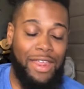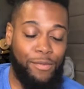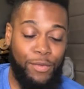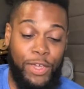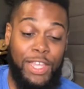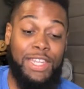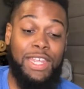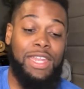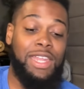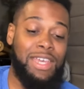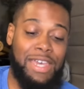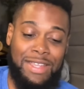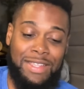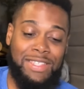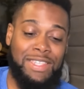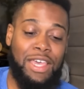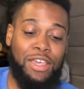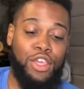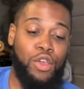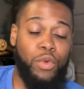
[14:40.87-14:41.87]
he did it against
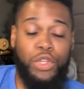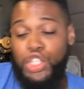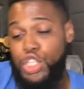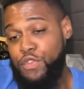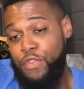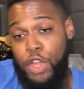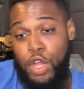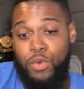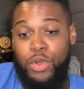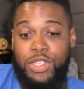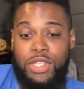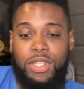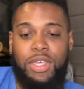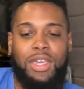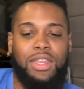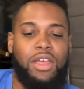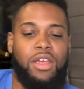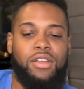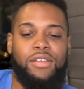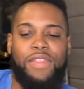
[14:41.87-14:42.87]
Tenki, which is very recently in
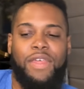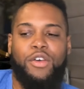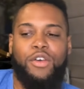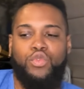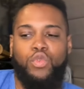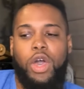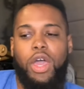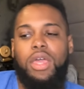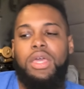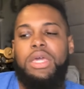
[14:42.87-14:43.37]
narrative. That was what?